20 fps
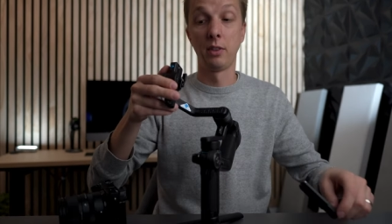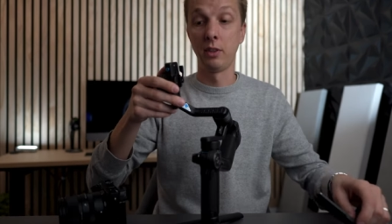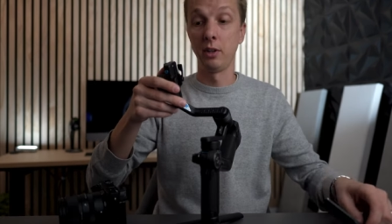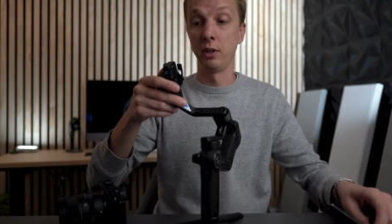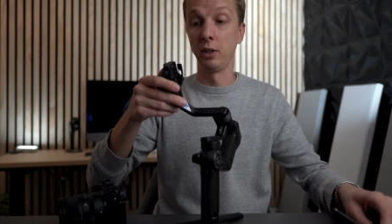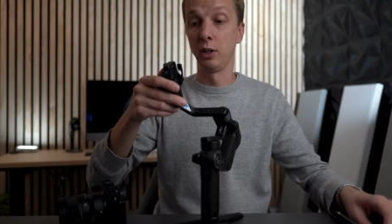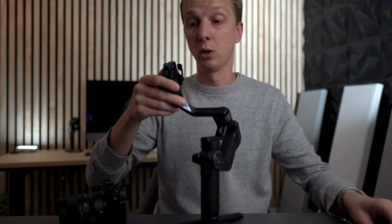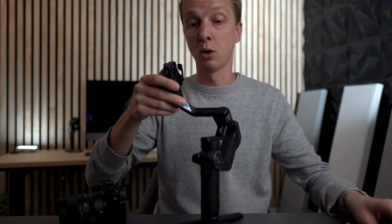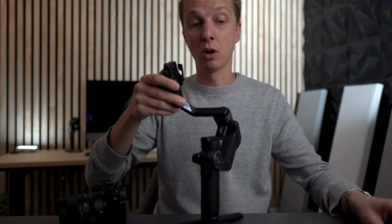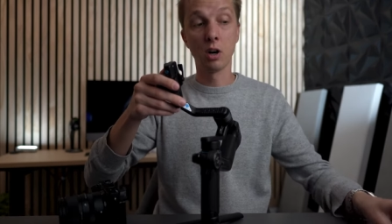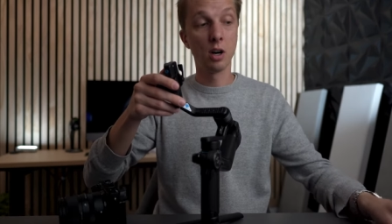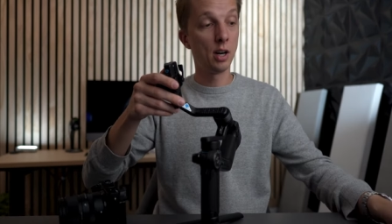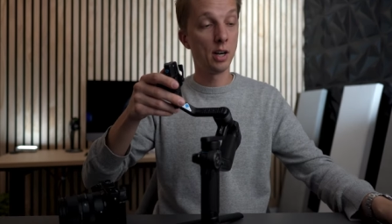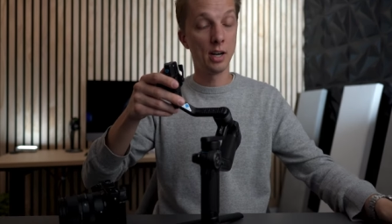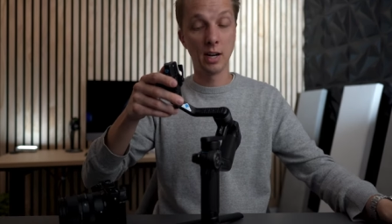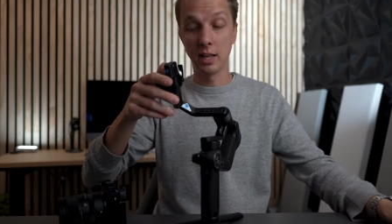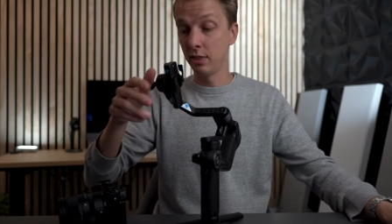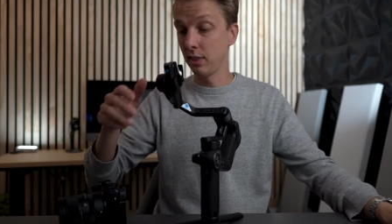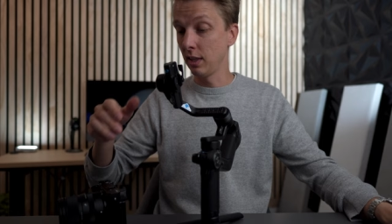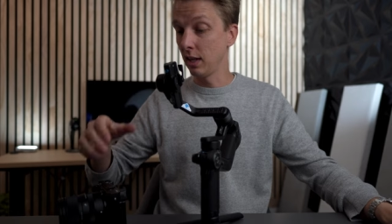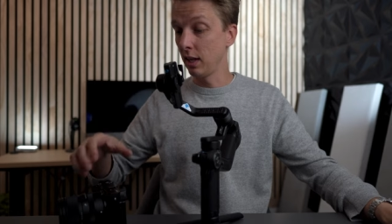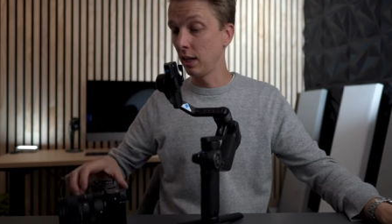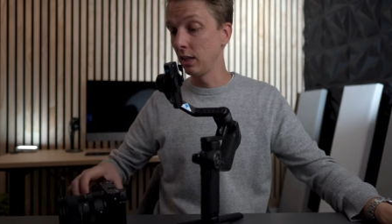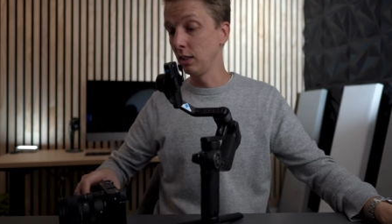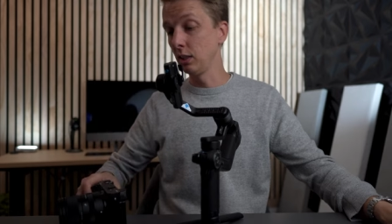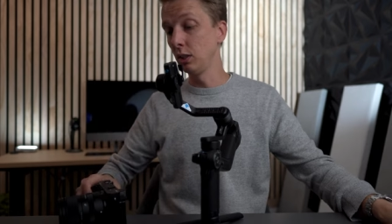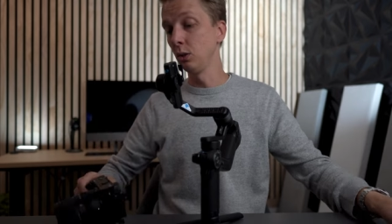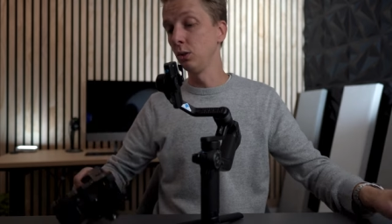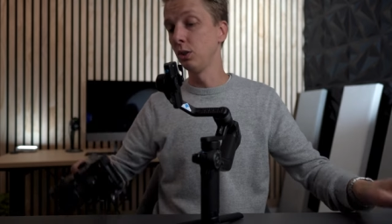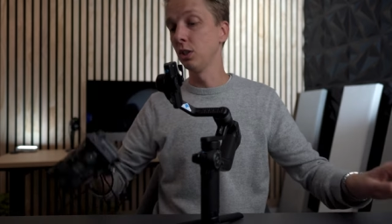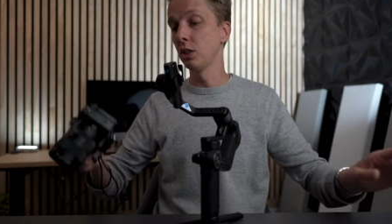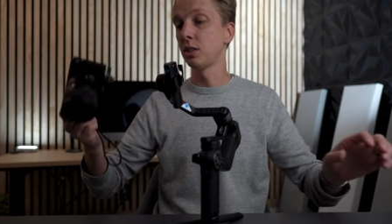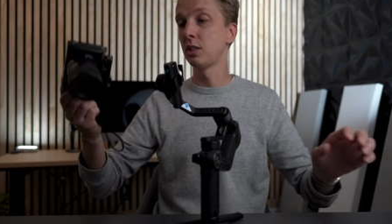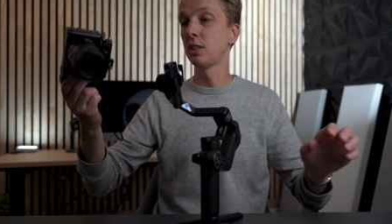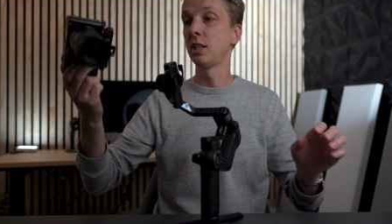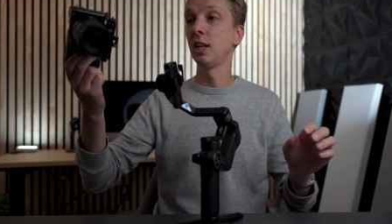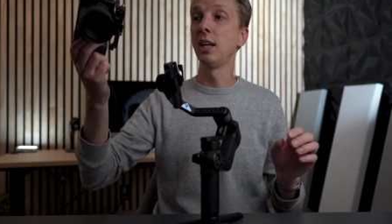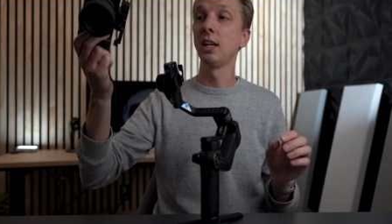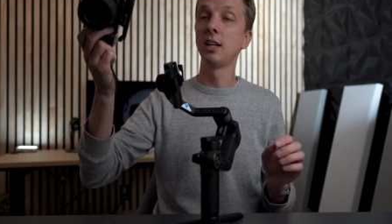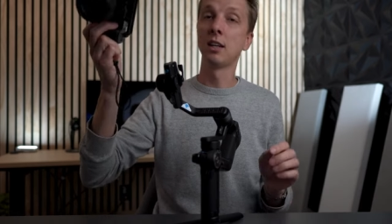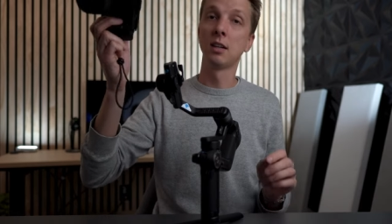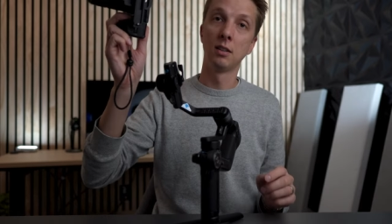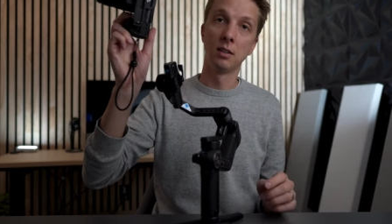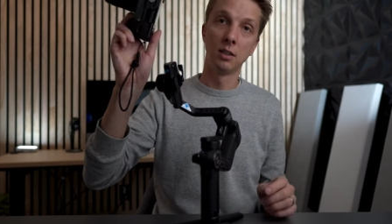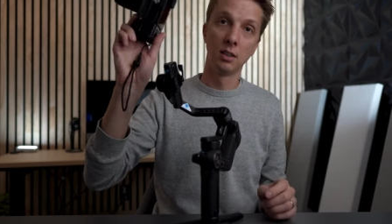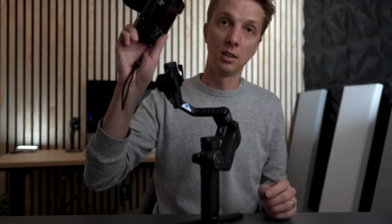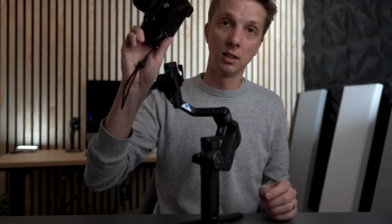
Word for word: There you are, and then you just take